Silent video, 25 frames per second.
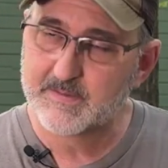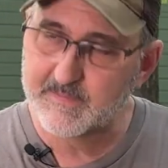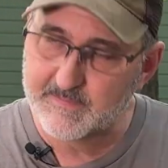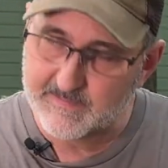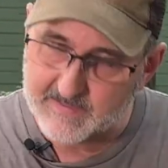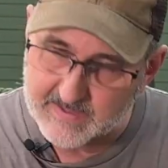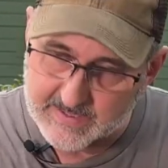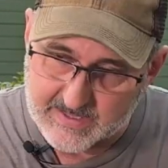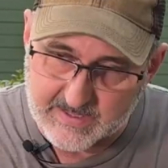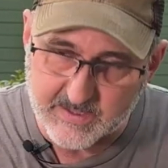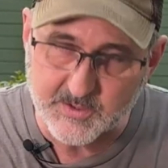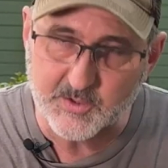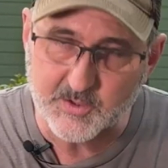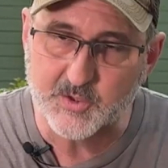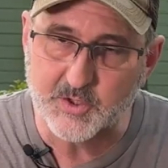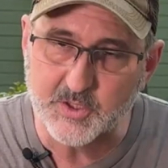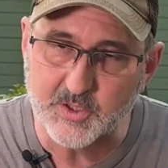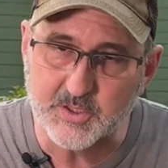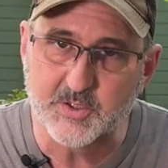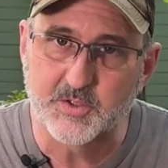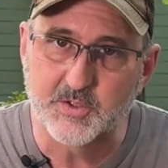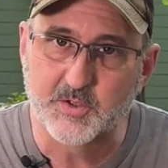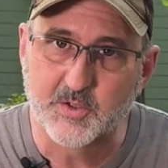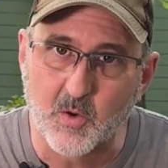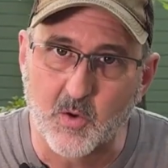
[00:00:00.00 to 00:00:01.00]
things
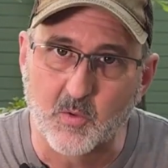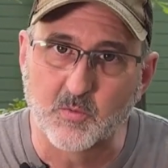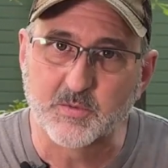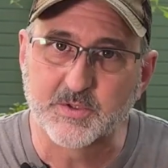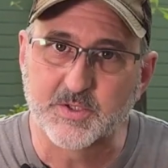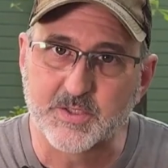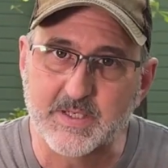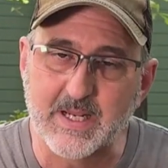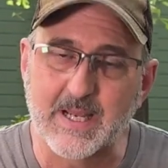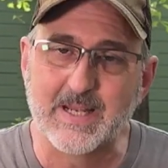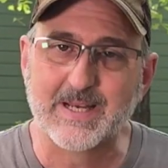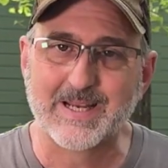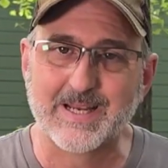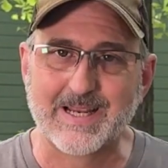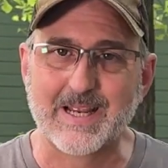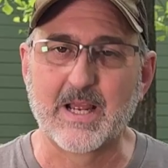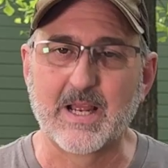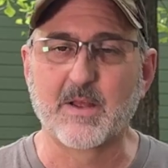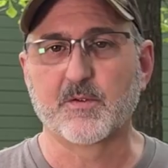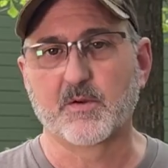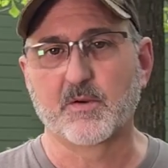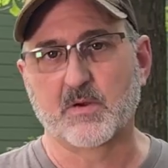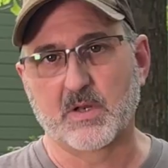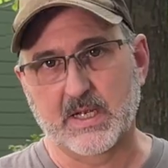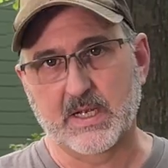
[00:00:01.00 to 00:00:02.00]
just don't stay
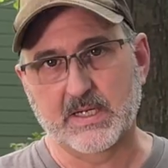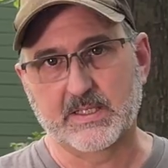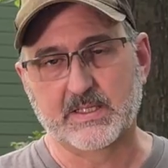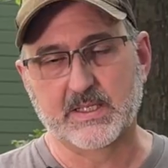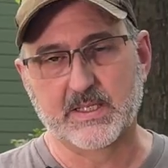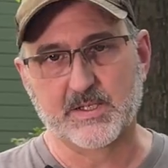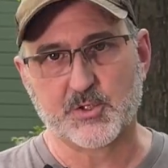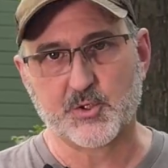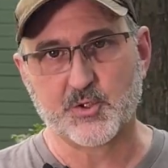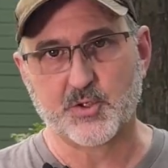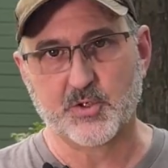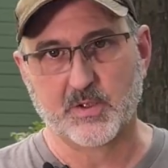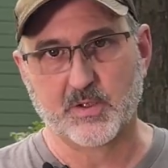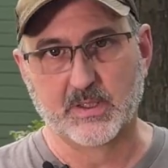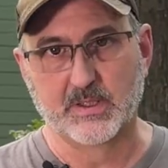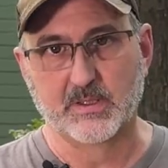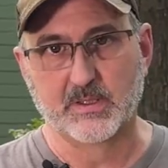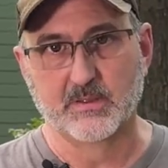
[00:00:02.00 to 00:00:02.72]
together like they should.